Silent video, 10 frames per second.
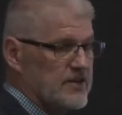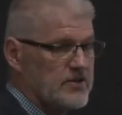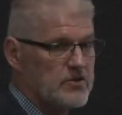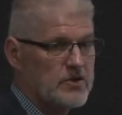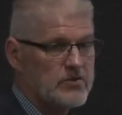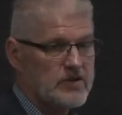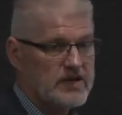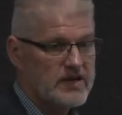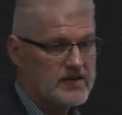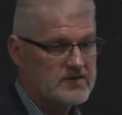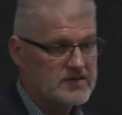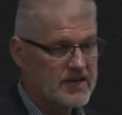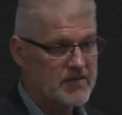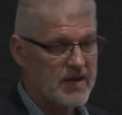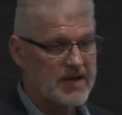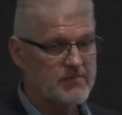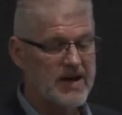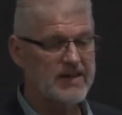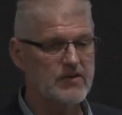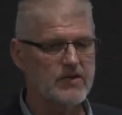2 to 3 years. And
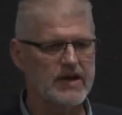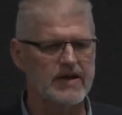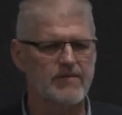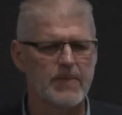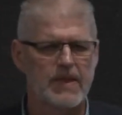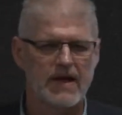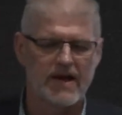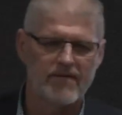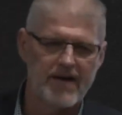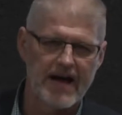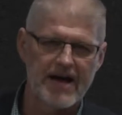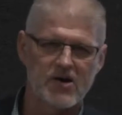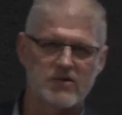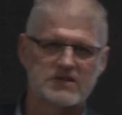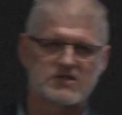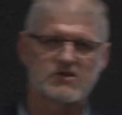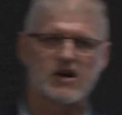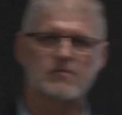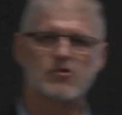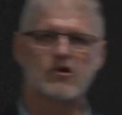by the way, I always
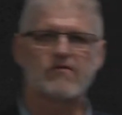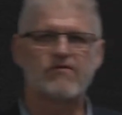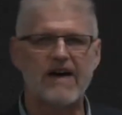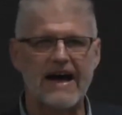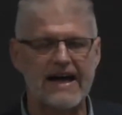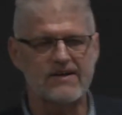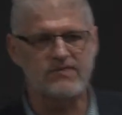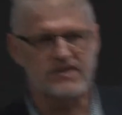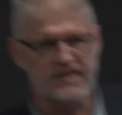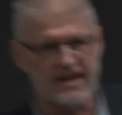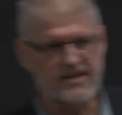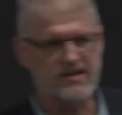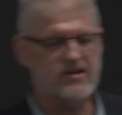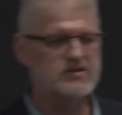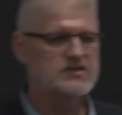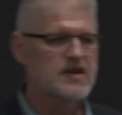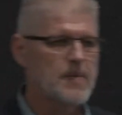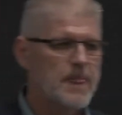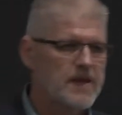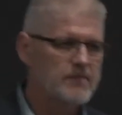thought more 5 to 10 years,
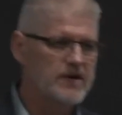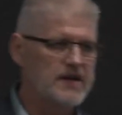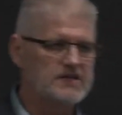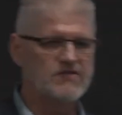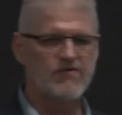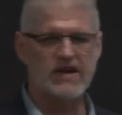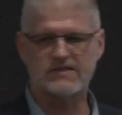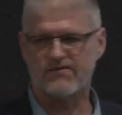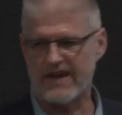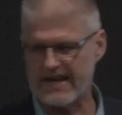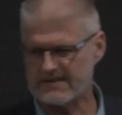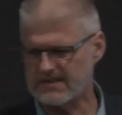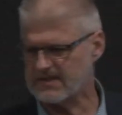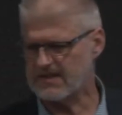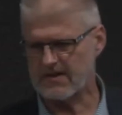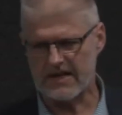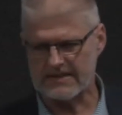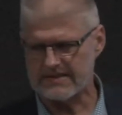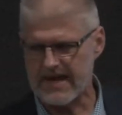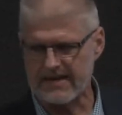but as fast
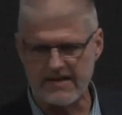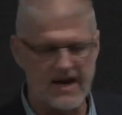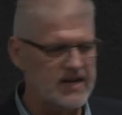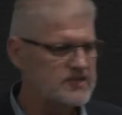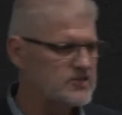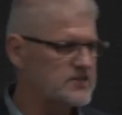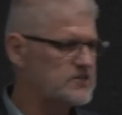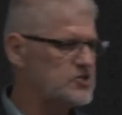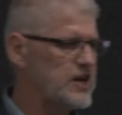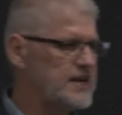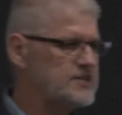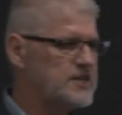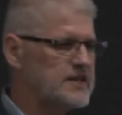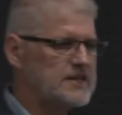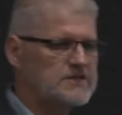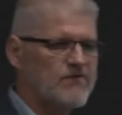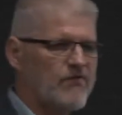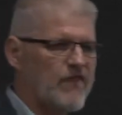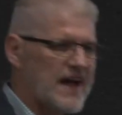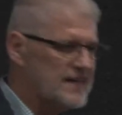as technology is changing and as
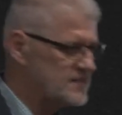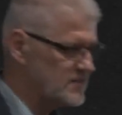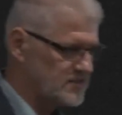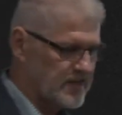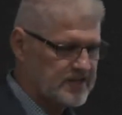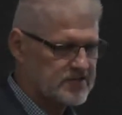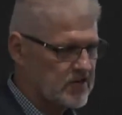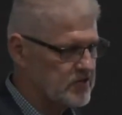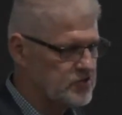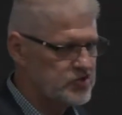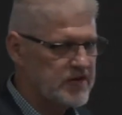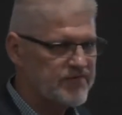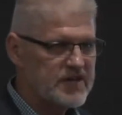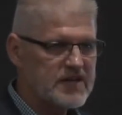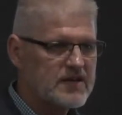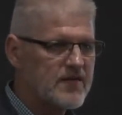fast as things are shifting,